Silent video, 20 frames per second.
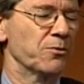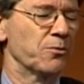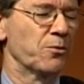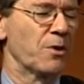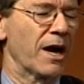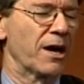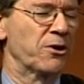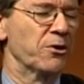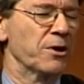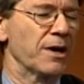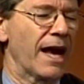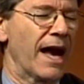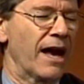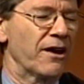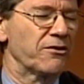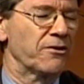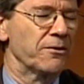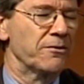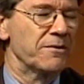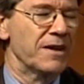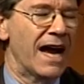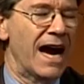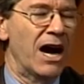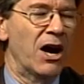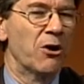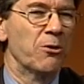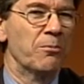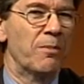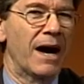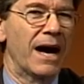record as of
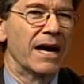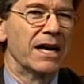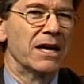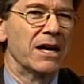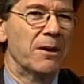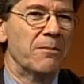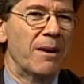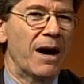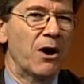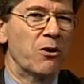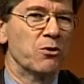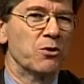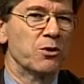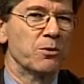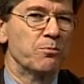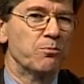now by about